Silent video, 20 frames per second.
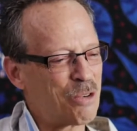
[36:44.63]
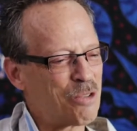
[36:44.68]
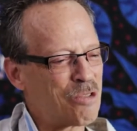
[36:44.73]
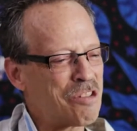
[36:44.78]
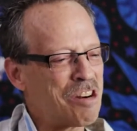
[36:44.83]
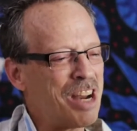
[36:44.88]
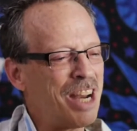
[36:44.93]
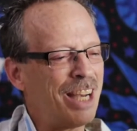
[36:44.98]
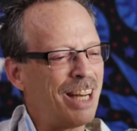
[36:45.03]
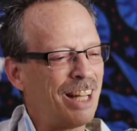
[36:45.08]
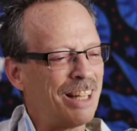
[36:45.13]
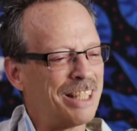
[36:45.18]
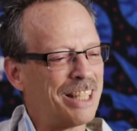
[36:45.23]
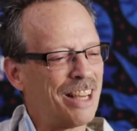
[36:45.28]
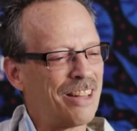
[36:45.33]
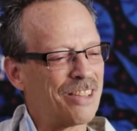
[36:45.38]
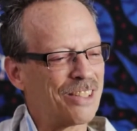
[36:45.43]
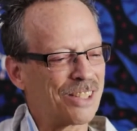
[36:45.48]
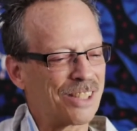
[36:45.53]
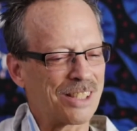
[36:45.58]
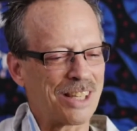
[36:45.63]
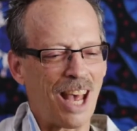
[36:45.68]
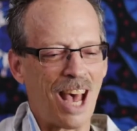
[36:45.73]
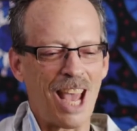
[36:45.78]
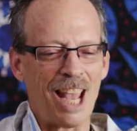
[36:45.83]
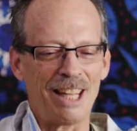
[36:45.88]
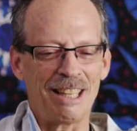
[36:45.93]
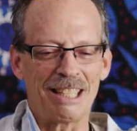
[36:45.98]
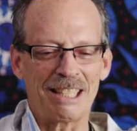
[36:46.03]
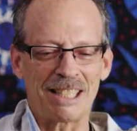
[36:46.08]
right on the other
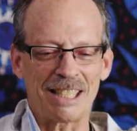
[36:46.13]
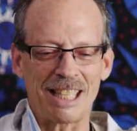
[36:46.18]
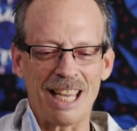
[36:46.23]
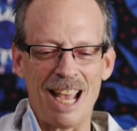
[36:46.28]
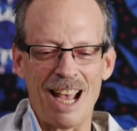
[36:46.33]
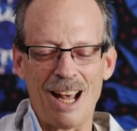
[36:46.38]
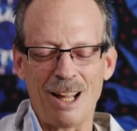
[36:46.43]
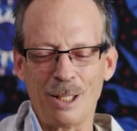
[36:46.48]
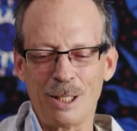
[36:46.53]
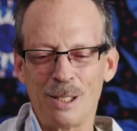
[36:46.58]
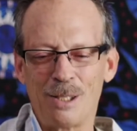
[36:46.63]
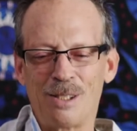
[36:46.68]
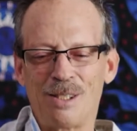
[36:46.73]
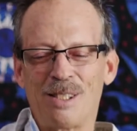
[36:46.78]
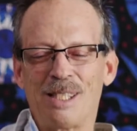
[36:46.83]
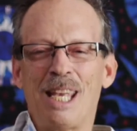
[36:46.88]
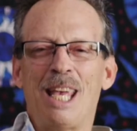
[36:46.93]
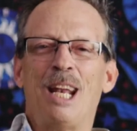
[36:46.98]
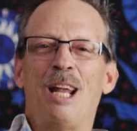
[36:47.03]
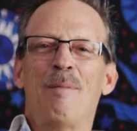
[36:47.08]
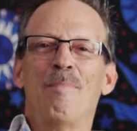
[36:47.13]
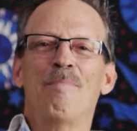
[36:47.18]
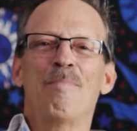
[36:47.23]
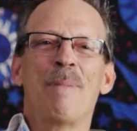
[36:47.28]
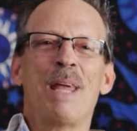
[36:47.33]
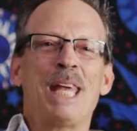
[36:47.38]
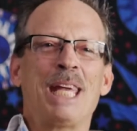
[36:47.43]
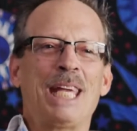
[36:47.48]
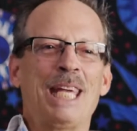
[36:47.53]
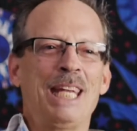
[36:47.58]
side, this gal is set up
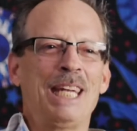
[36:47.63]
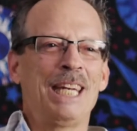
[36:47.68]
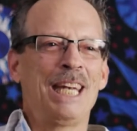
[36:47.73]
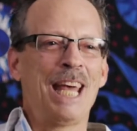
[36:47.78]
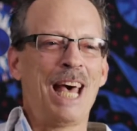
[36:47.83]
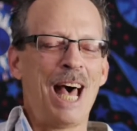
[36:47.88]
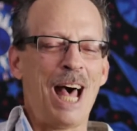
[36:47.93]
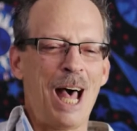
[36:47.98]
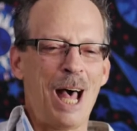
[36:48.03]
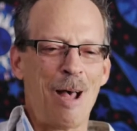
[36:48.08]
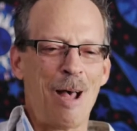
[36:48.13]
making